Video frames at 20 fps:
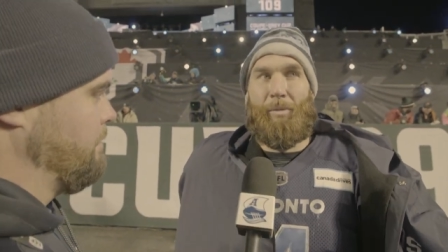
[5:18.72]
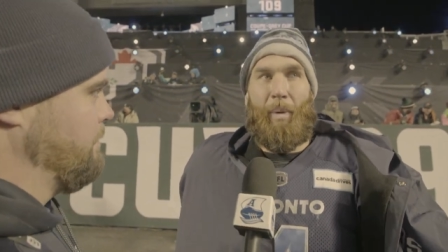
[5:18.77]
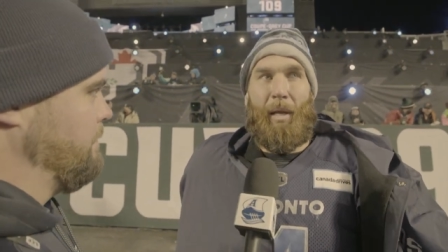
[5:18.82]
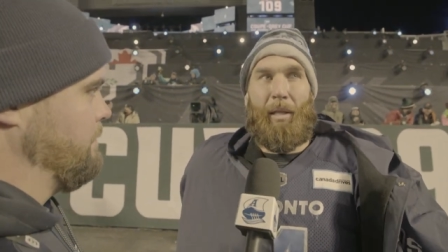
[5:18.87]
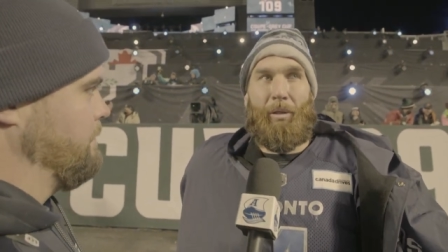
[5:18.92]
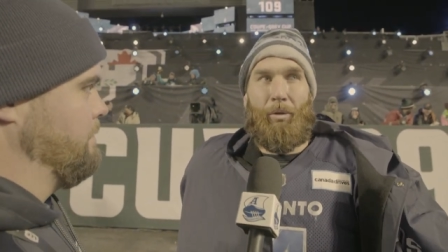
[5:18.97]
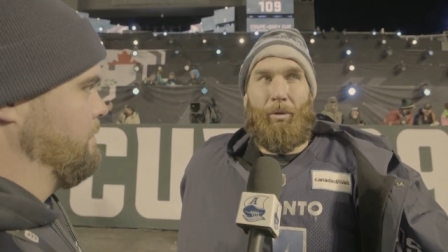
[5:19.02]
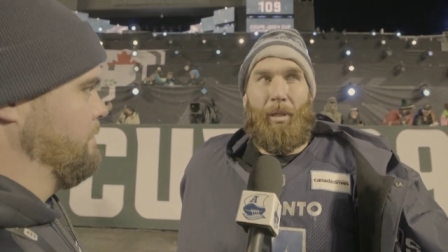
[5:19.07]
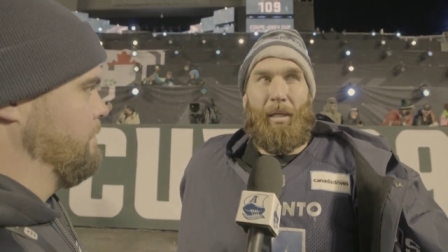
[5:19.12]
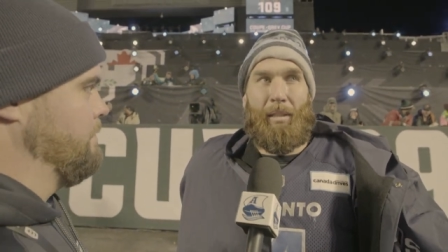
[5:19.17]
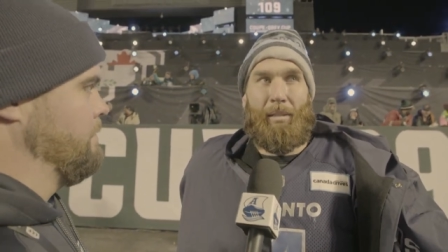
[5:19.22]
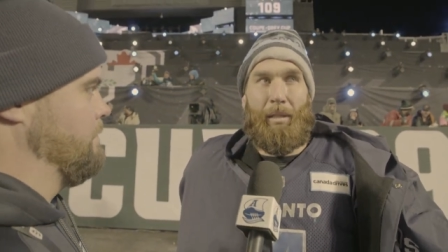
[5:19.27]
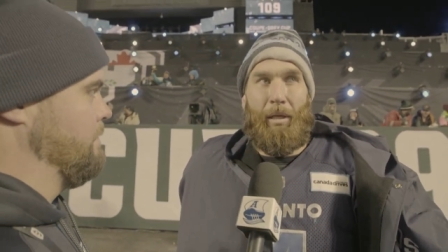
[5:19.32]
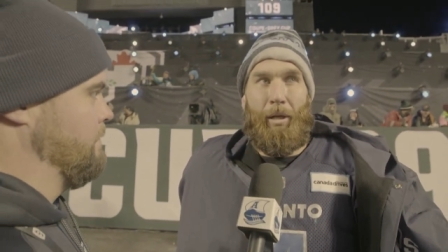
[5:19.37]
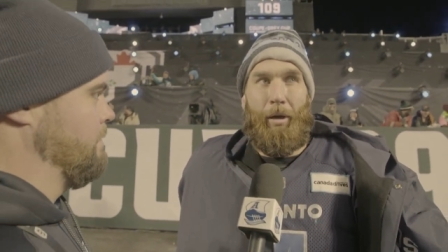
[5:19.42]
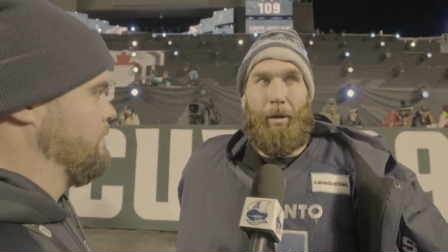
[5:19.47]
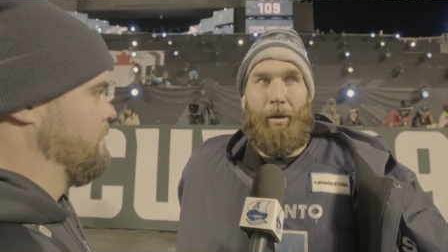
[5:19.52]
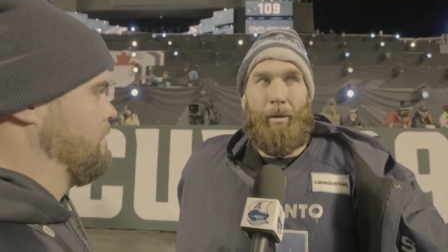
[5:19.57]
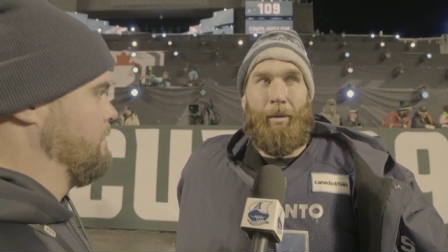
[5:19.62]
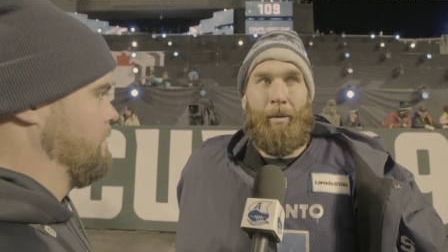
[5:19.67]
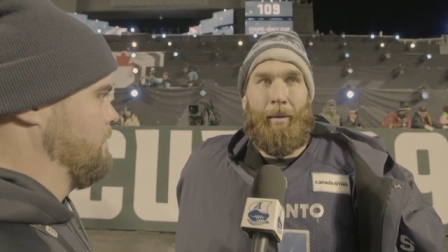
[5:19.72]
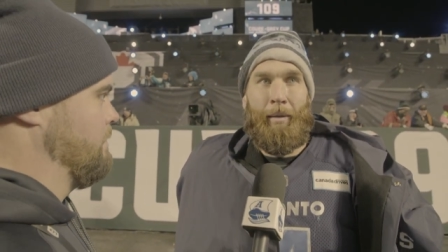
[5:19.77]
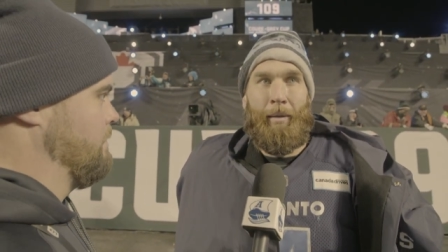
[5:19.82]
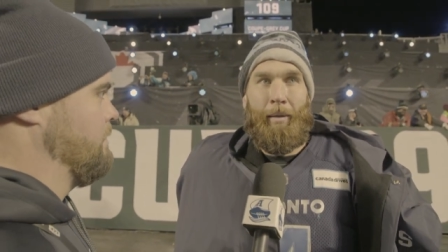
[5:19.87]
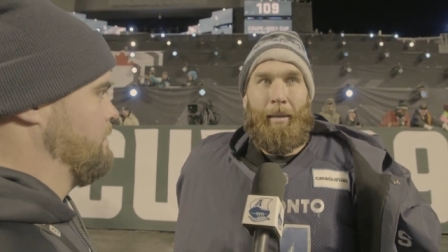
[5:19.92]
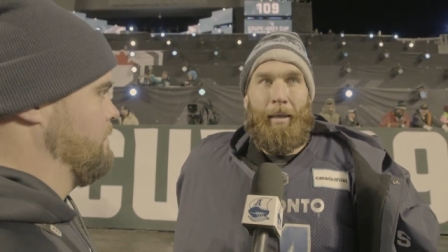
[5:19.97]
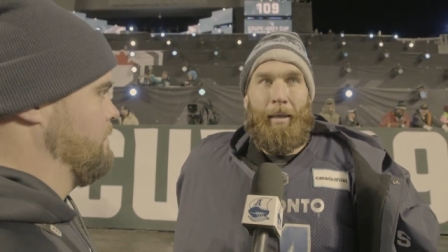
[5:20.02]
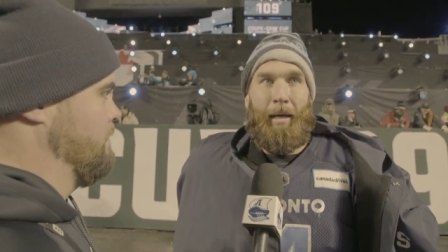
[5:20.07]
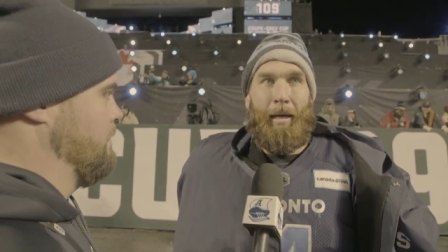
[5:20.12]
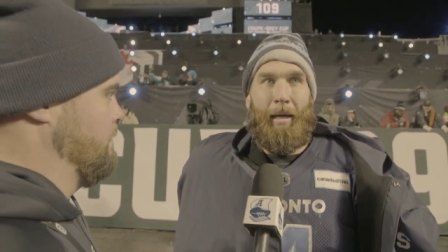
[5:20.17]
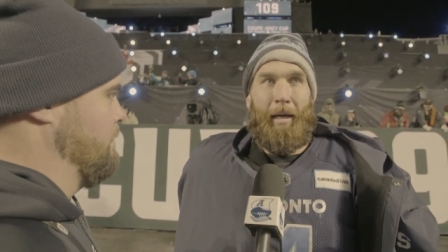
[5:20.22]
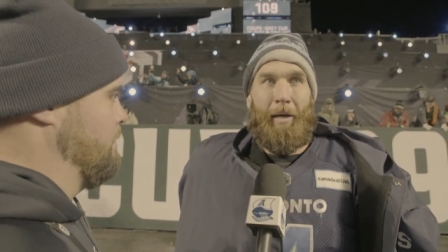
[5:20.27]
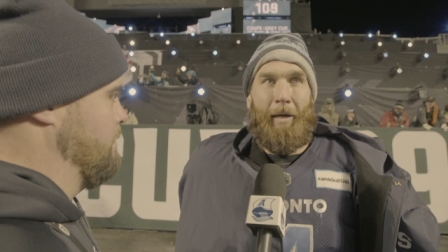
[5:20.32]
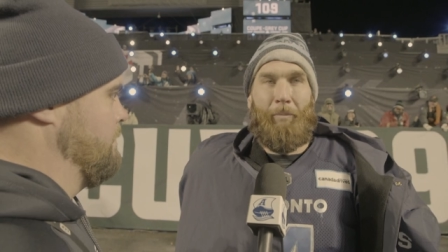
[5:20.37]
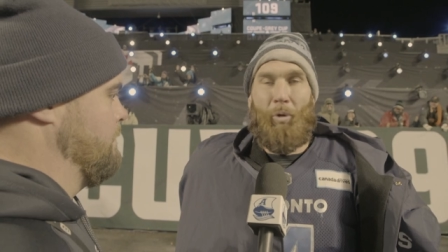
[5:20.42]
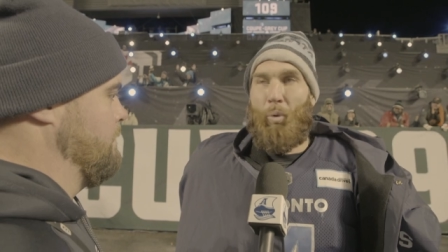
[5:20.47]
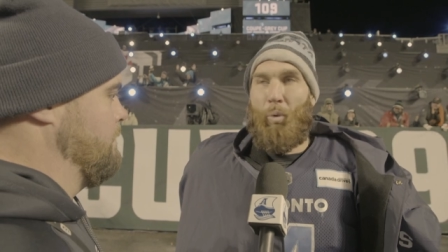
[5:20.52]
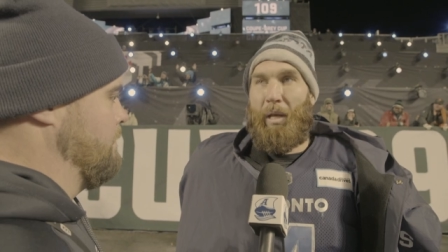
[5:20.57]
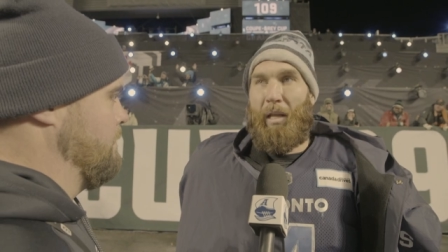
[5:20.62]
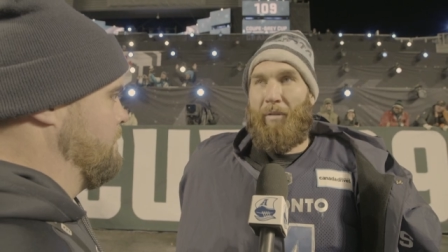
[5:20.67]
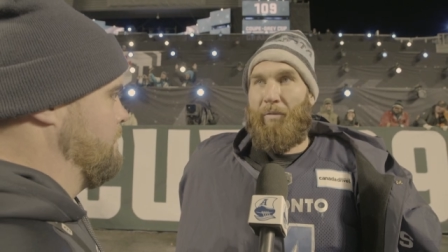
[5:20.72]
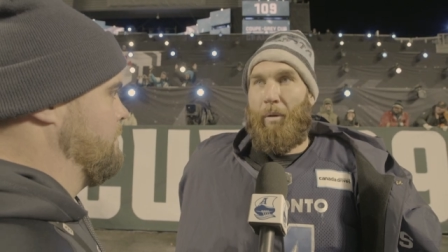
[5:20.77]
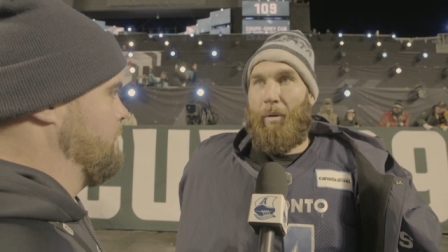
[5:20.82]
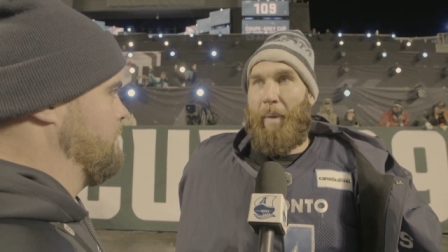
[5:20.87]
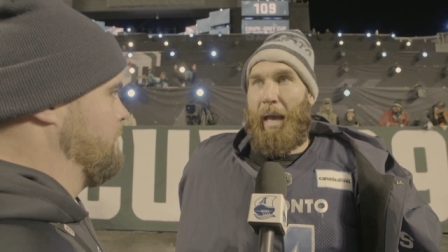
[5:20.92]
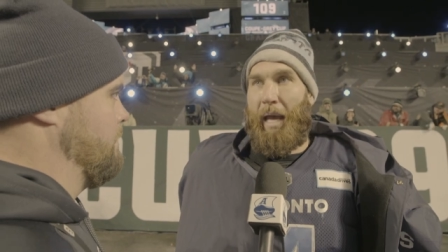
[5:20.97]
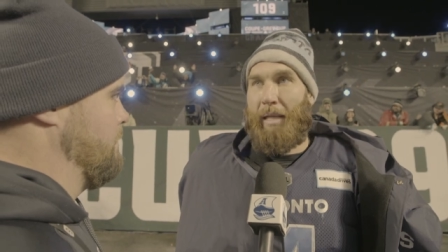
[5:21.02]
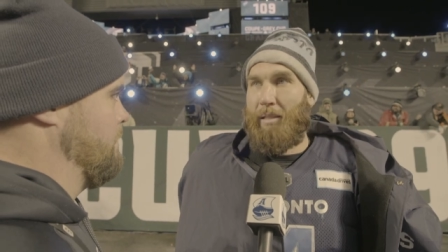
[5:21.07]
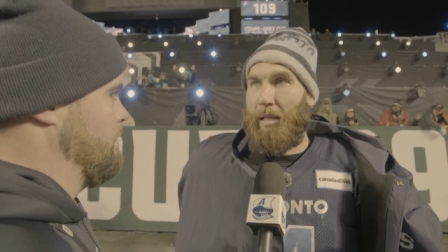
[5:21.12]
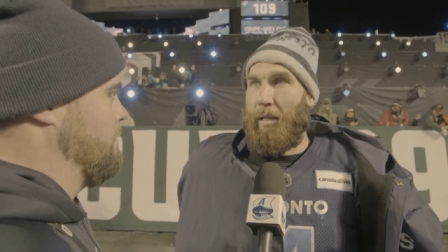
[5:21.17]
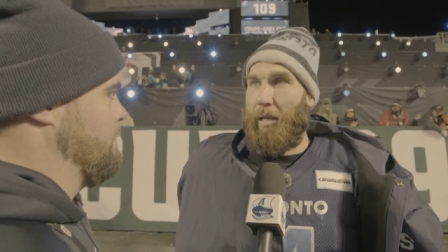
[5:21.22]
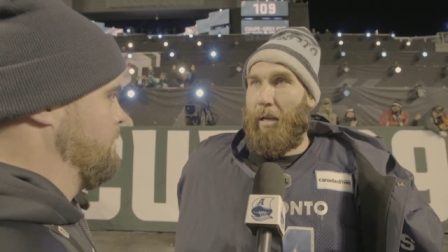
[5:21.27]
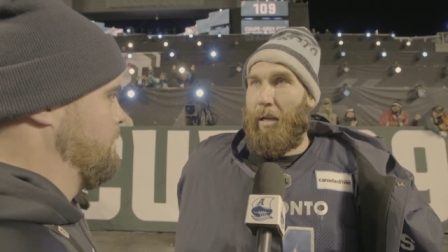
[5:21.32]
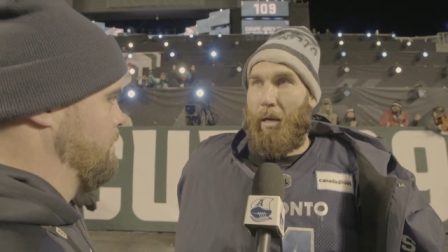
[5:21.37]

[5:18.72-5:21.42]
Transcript: been through this year, you wouldn't even imagine it.